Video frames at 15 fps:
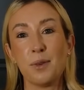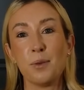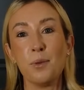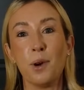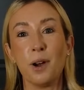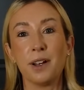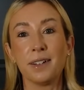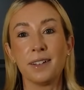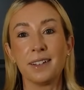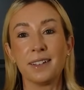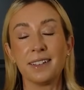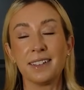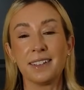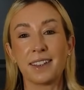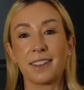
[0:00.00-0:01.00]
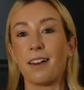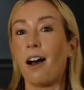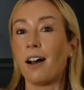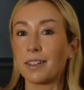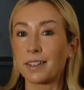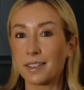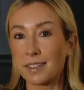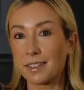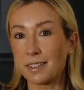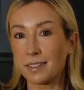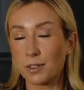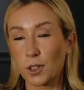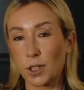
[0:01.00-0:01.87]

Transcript: What thoughts